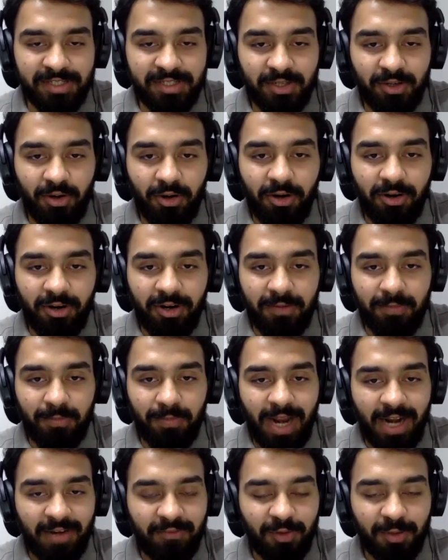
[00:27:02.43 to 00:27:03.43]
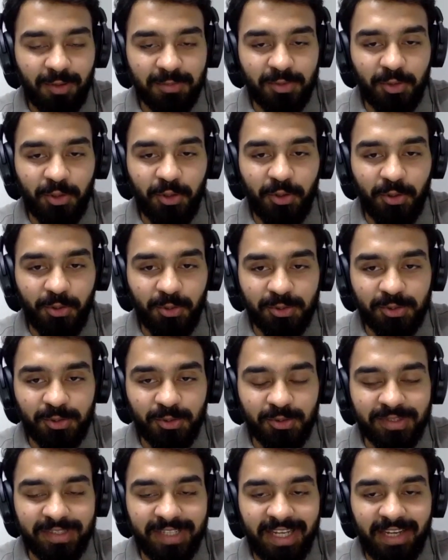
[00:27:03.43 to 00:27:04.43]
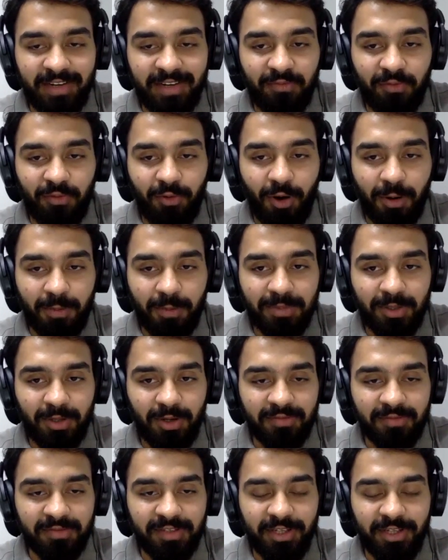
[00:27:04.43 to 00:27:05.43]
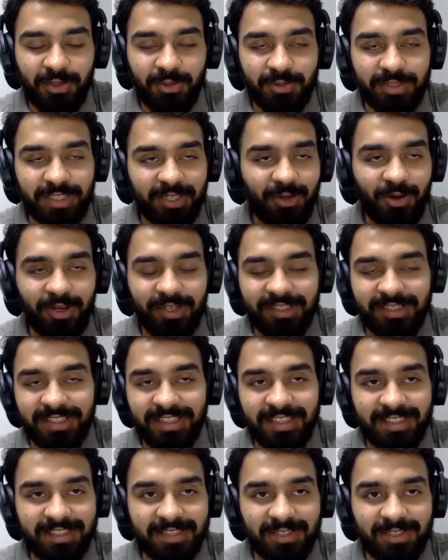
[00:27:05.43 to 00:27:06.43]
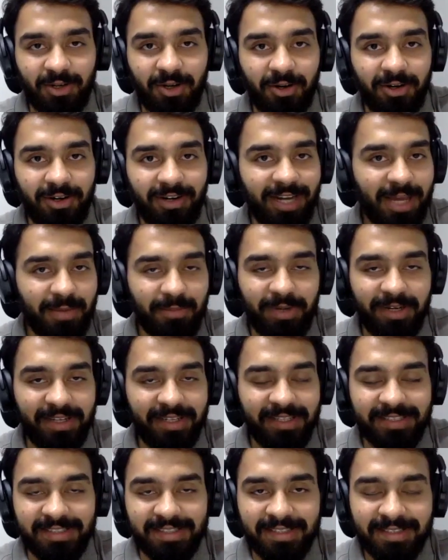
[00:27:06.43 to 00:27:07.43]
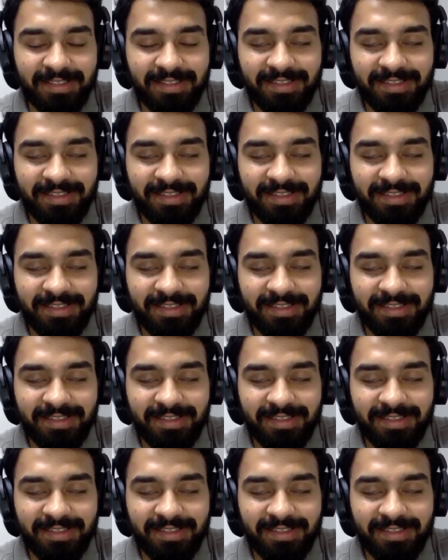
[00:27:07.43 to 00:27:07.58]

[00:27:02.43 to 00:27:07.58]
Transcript: or platforms do you use to stay informed of the new technologies or libraries?